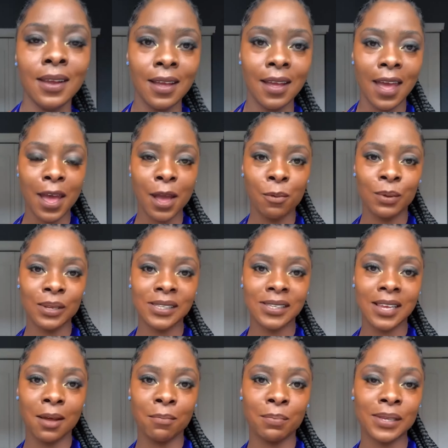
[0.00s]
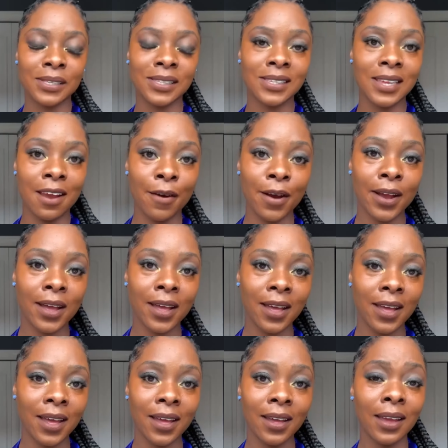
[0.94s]
Hey, what's up? It's
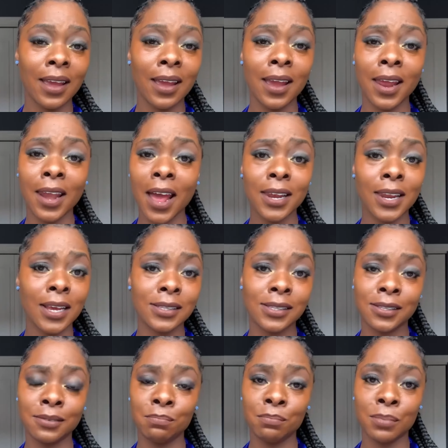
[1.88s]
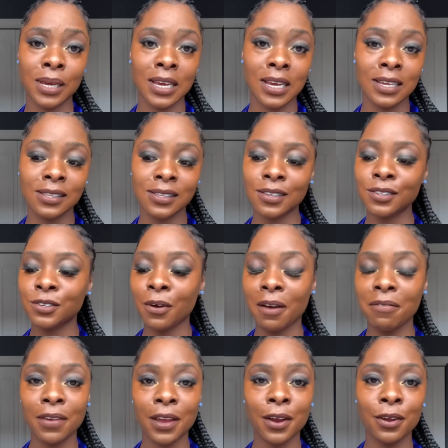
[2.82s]
Erica and I need some beads. So I
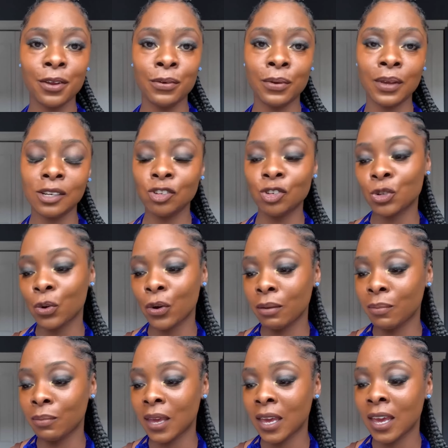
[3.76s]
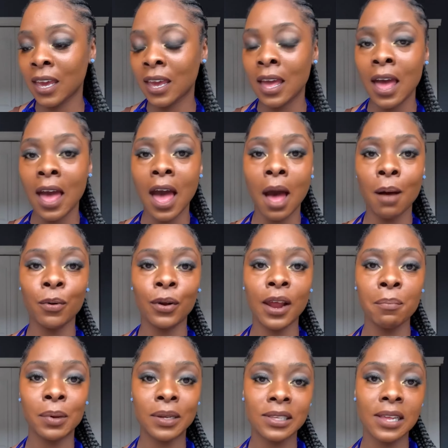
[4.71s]
figure you can join me. I'm going to
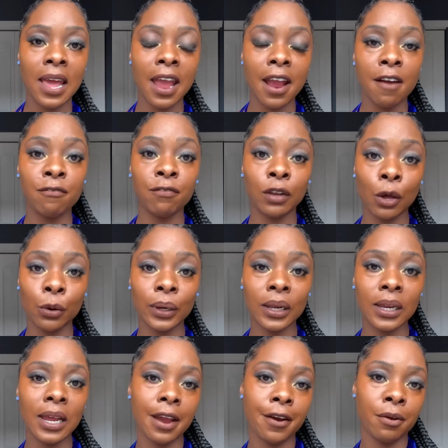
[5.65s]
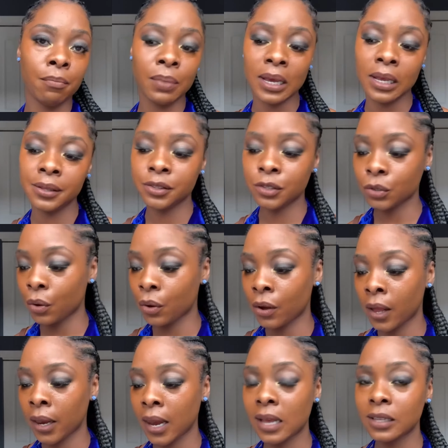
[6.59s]
put floating hair beads
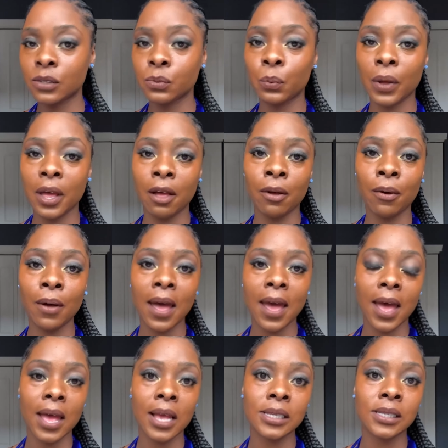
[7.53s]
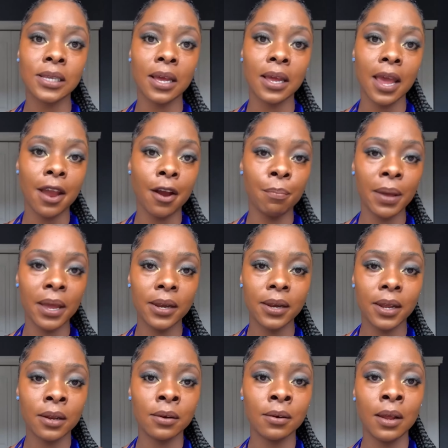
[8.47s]
on as well as a hair
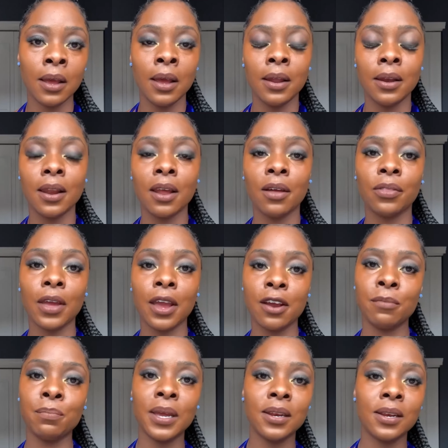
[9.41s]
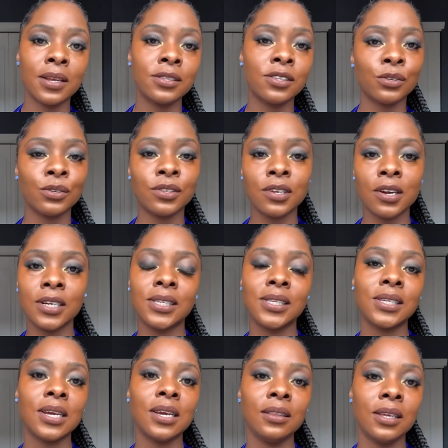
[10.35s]
pendant. Now the hair pendants, you'll start
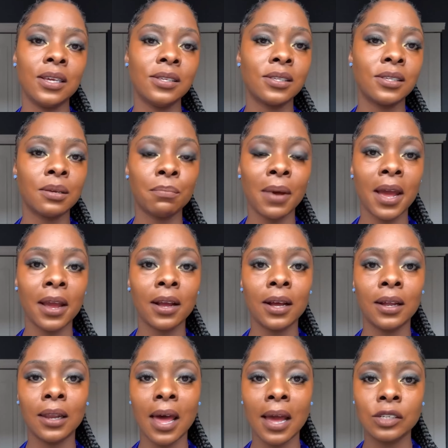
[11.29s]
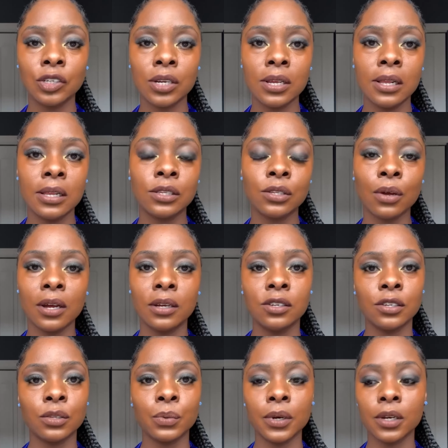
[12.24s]
seeing these in my collection. So I
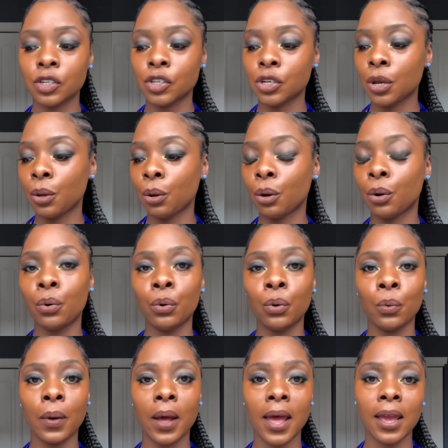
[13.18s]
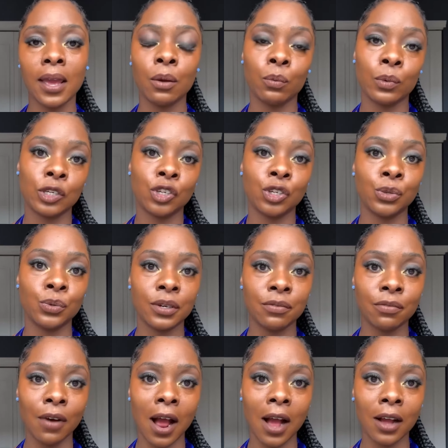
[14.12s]
just wanted to show you a cool way in which you could
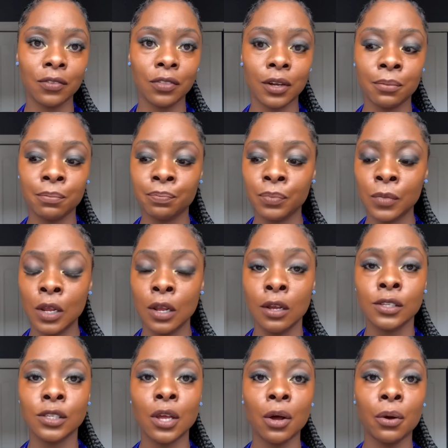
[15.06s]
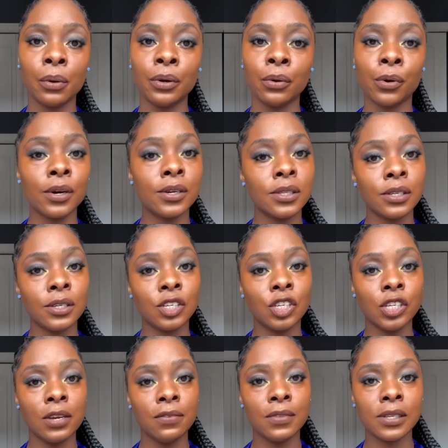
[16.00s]
rock them. So in order to
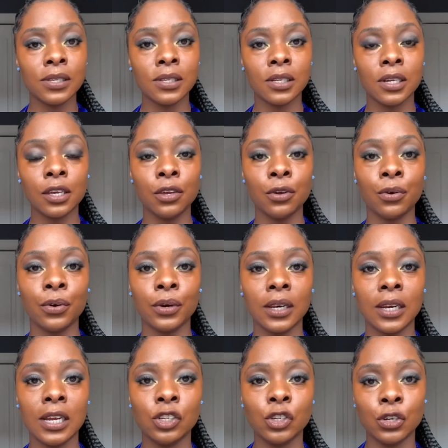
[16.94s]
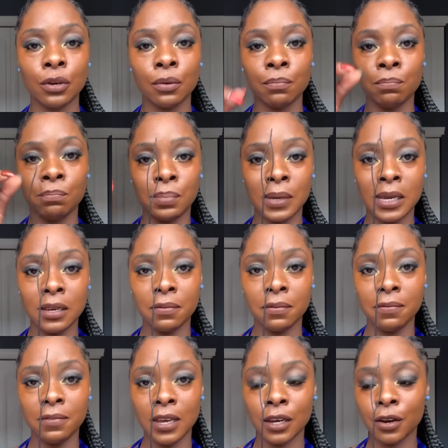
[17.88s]
achieve this look, you're going to need your bead
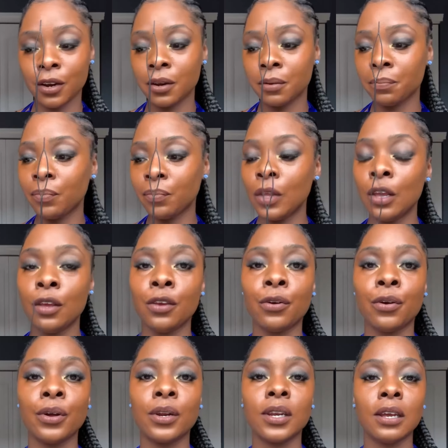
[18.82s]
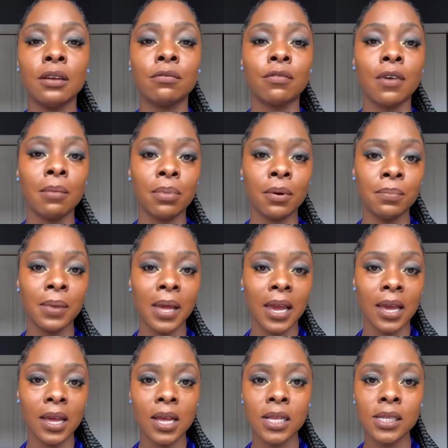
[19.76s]
feeder. You're going to need rubber
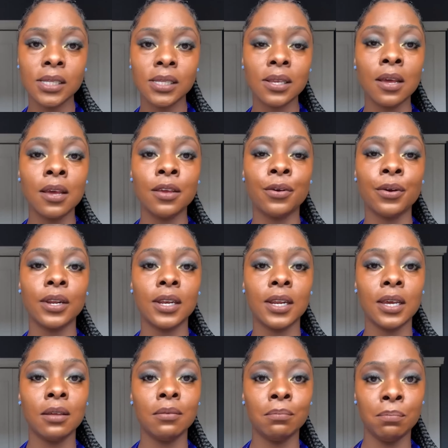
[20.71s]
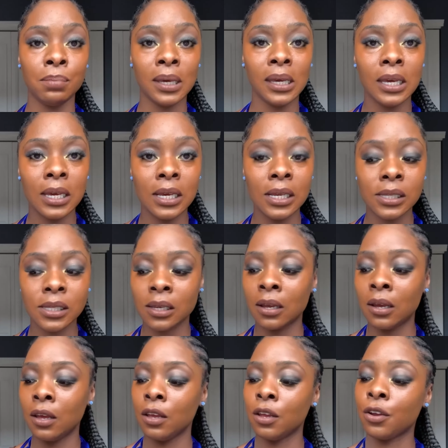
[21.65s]
bands. You're going to need beads.
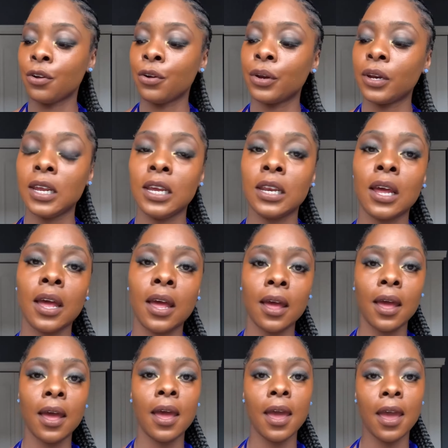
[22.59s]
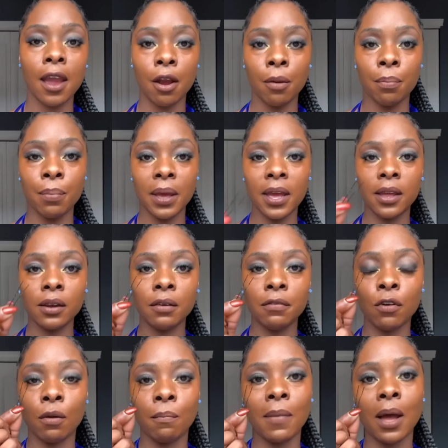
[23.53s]
You're going to need a hairpin
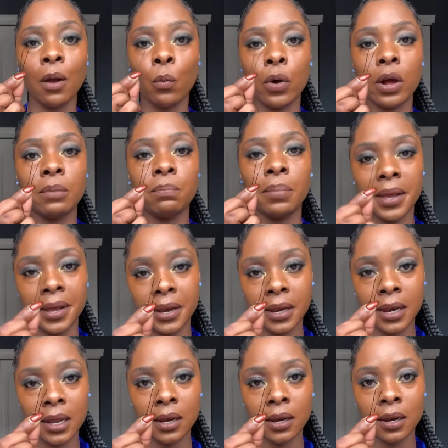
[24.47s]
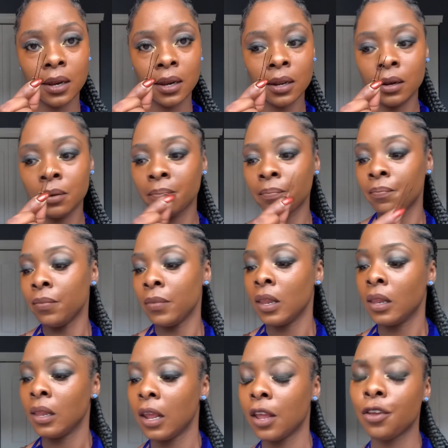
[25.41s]
for my one pendant.
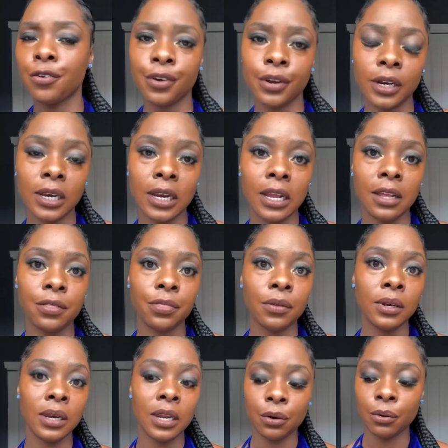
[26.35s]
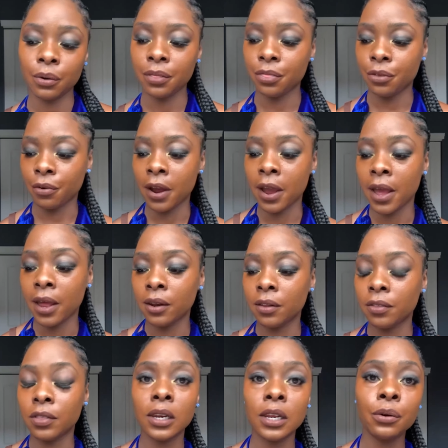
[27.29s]
And you're going to need needle and thread. The
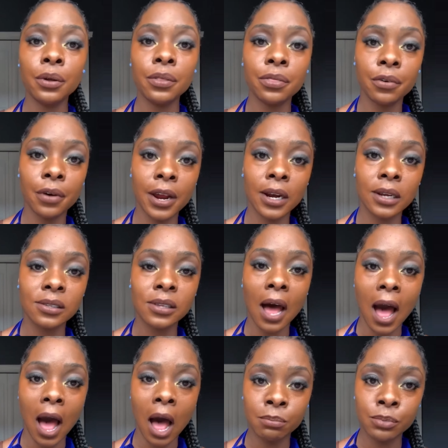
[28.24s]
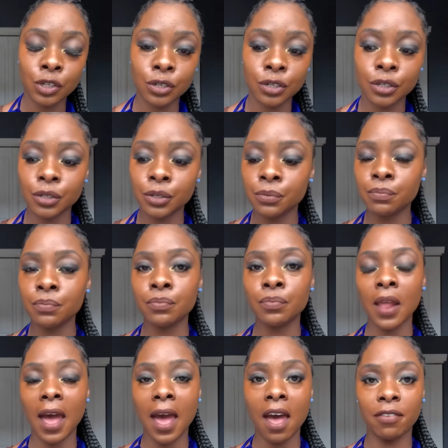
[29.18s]
needle and thread is optional.
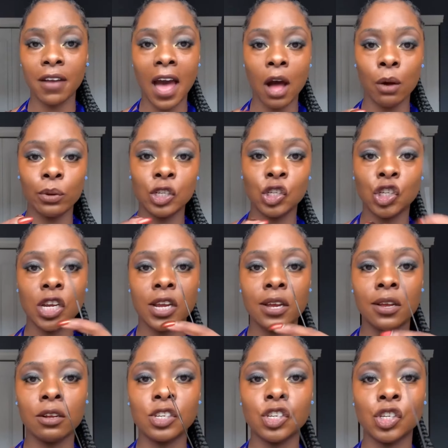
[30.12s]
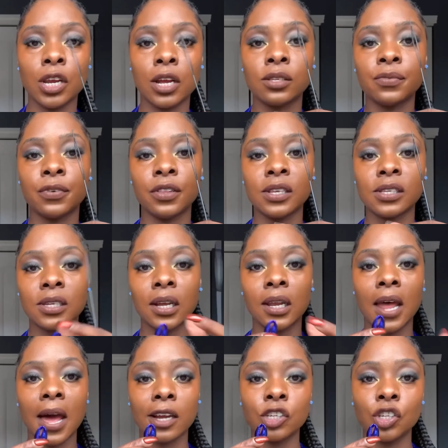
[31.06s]
I have cowrie shells for this
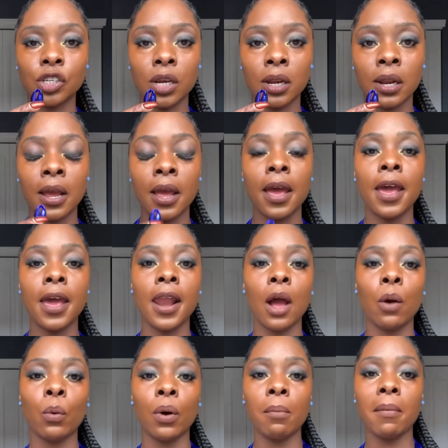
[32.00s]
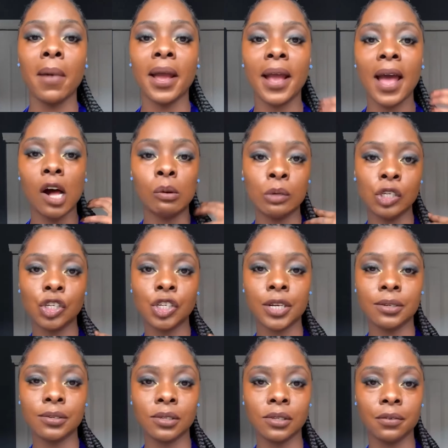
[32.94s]
collection, and I want my cowrie
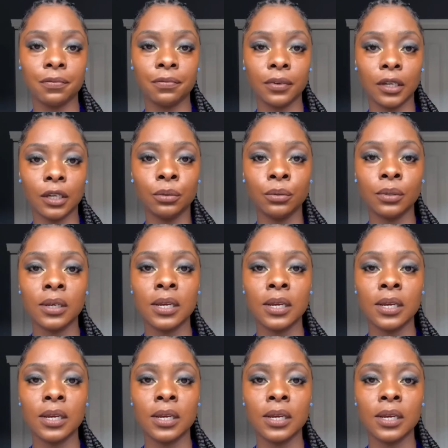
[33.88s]
shells to float